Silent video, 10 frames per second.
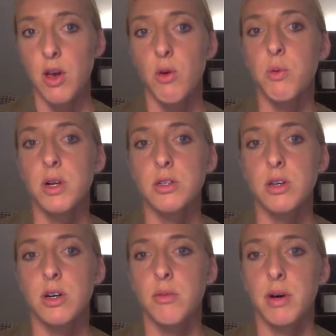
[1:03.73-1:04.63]
we want to
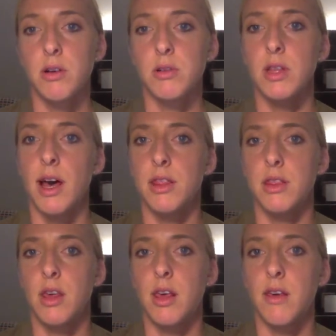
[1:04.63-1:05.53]
talk about
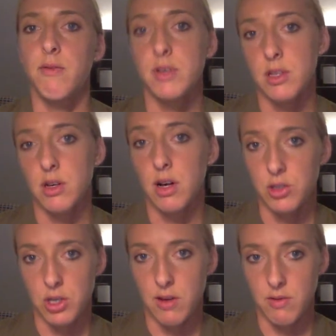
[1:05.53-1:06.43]
the
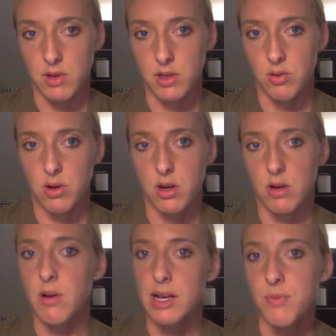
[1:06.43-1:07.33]
physiology of the disorder,
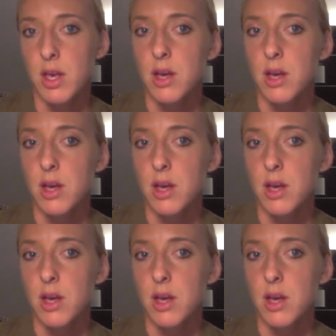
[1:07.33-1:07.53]
right?